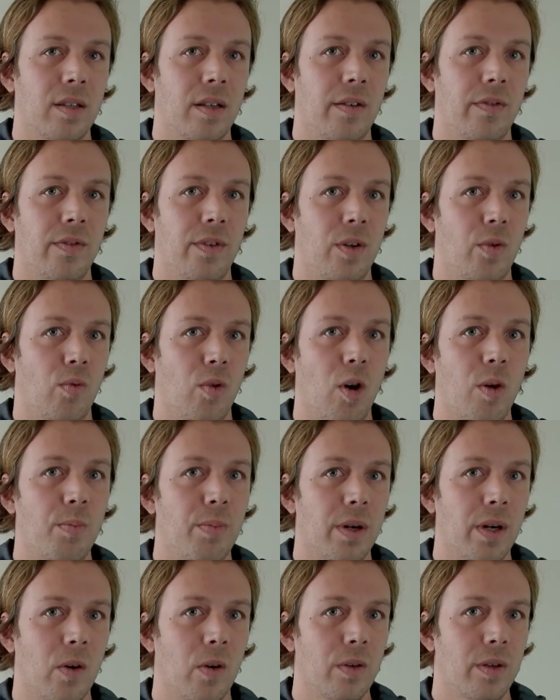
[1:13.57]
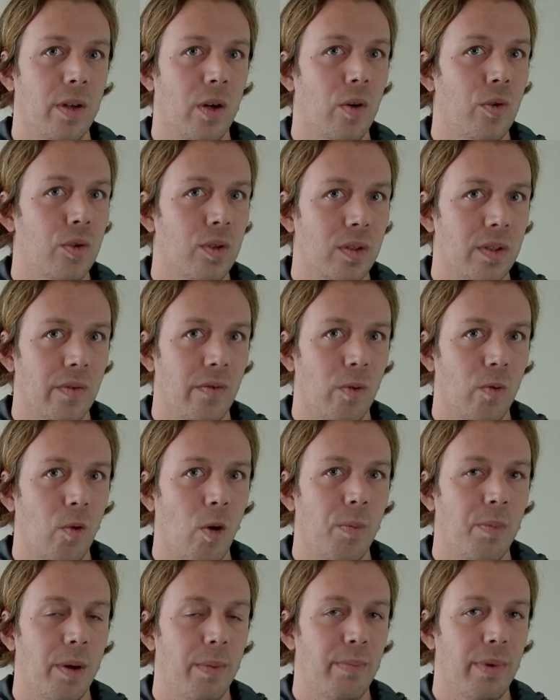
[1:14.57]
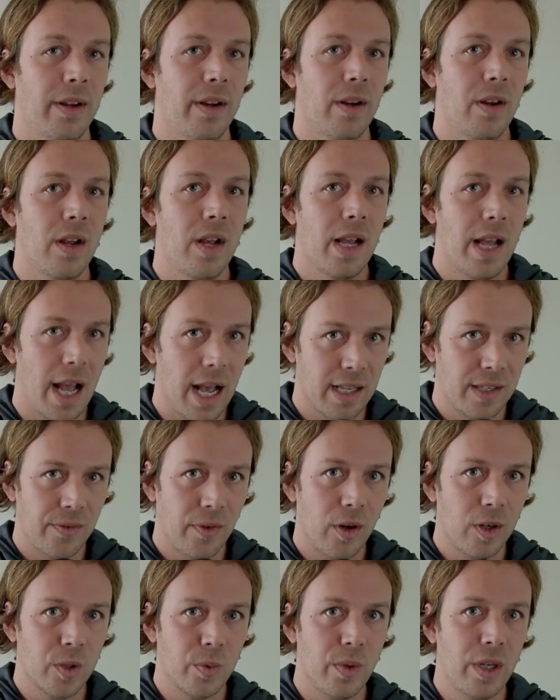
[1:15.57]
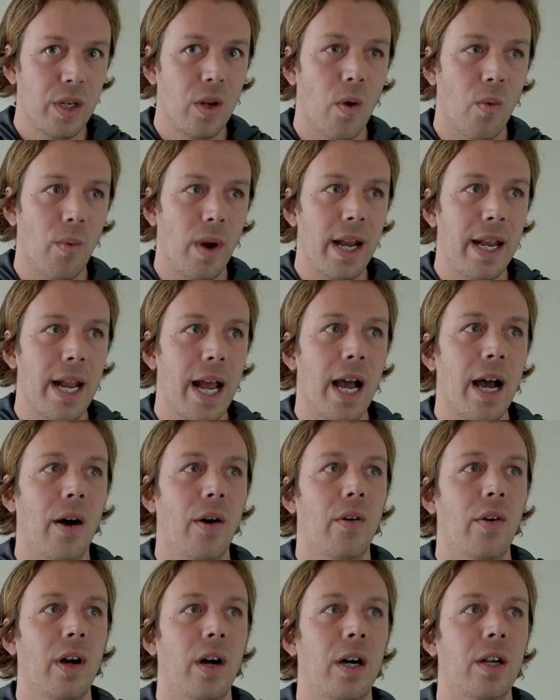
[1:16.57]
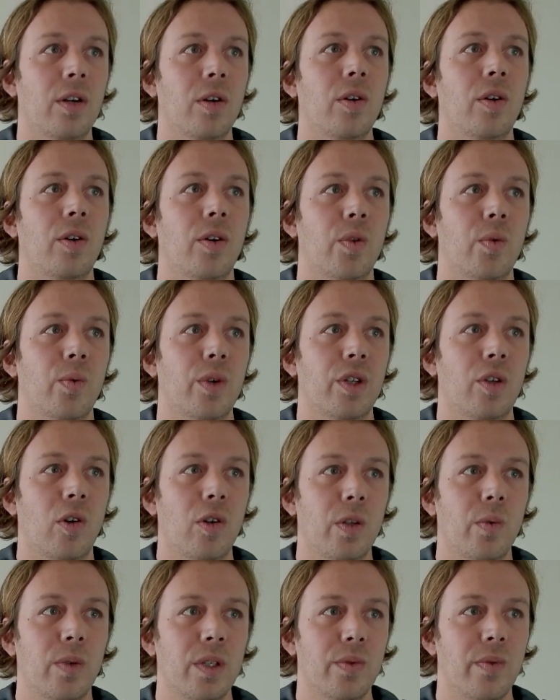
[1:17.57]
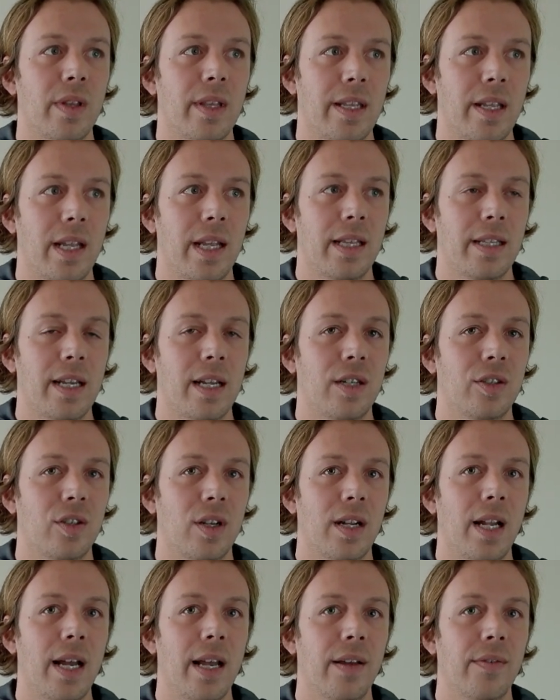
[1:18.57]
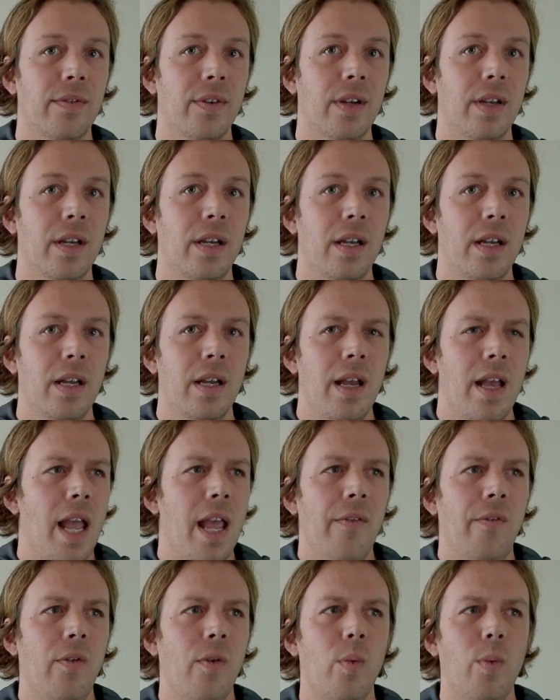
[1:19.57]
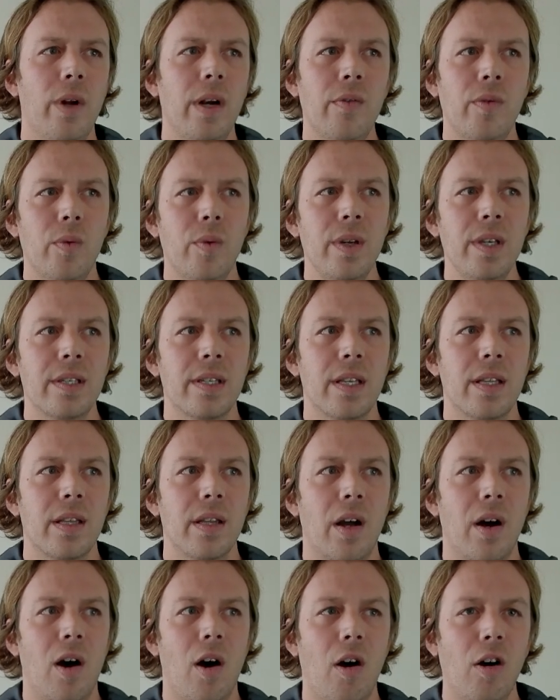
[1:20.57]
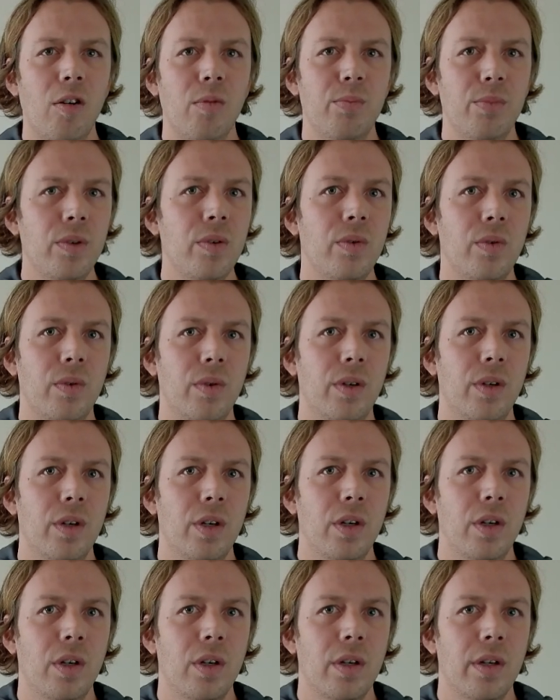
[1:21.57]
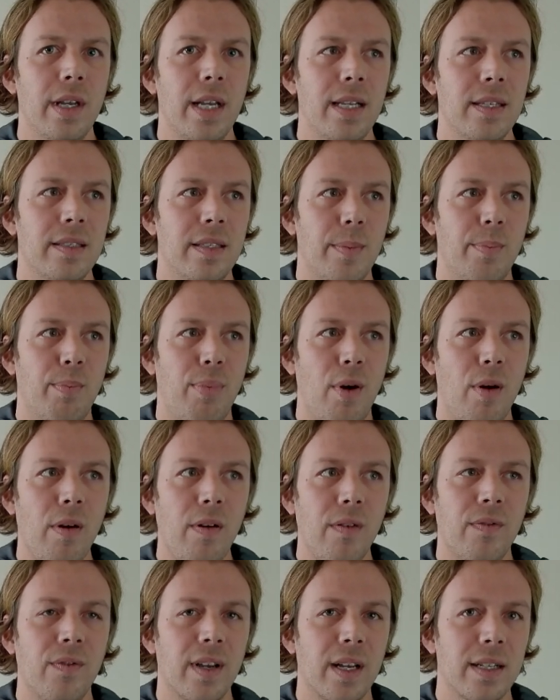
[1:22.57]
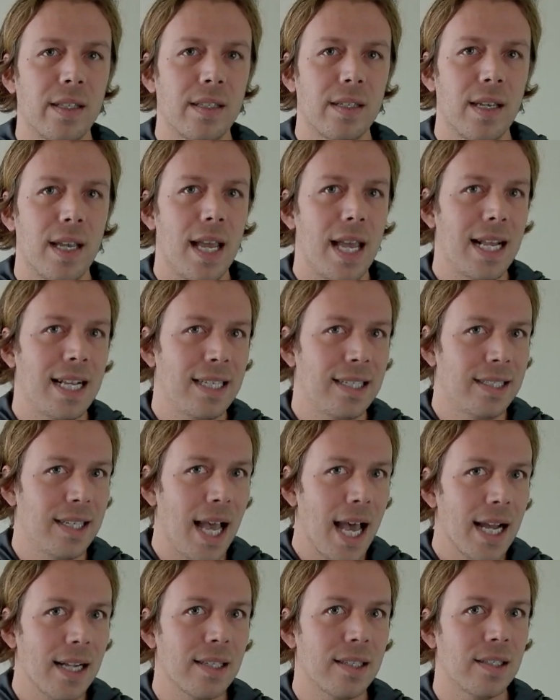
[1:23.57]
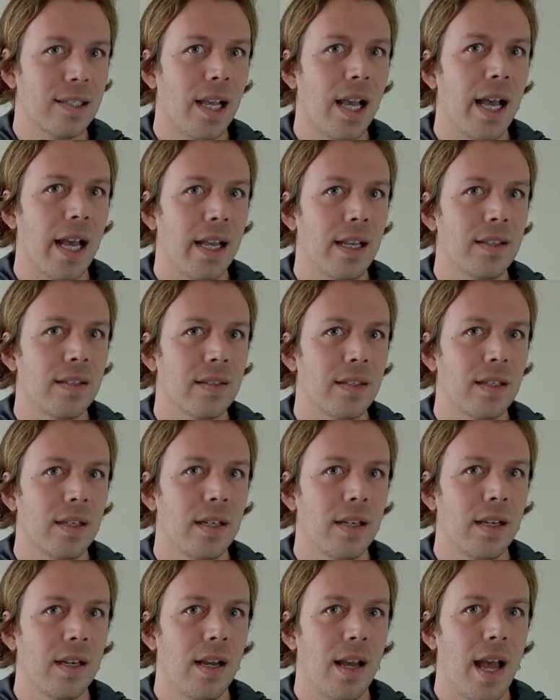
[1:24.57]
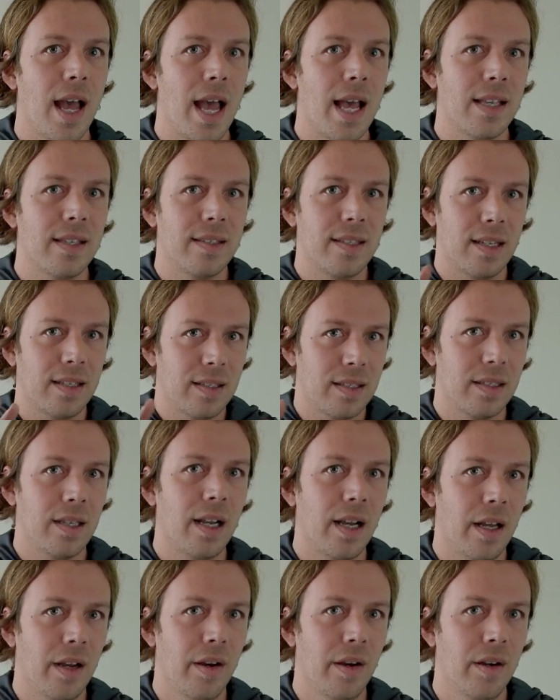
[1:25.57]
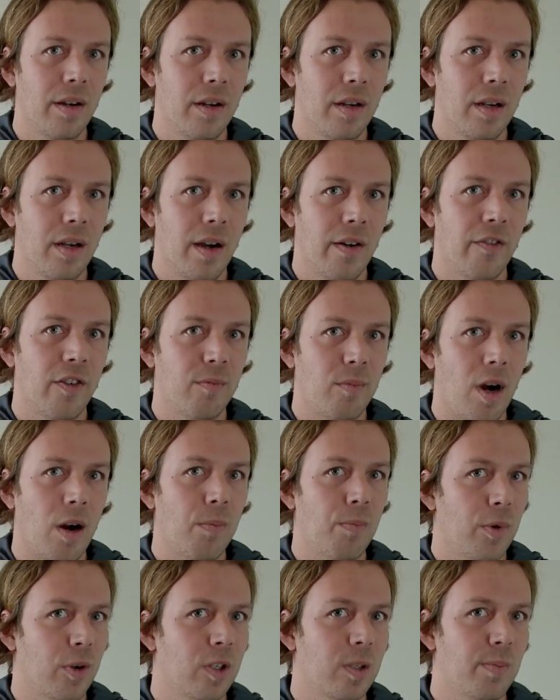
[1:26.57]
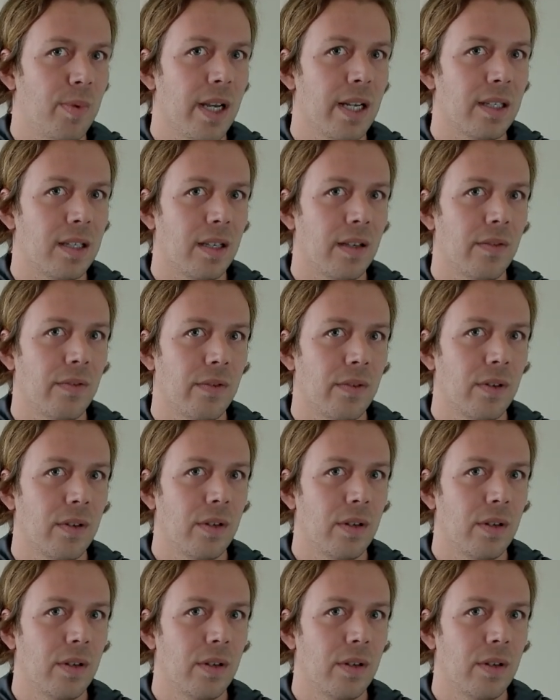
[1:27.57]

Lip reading: of Europa or the oceans of Europa, but as far as we know right now on Earth, we're the only ones with intelligent life. And for whatever reason, our moon is the perfect exact size as the sun from our perspective.